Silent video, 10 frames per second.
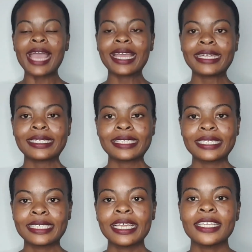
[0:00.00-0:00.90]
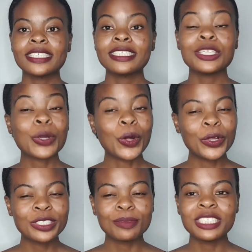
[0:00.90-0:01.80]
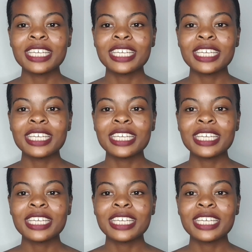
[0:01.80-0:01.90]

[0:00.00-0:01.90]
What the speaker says: And she calls me,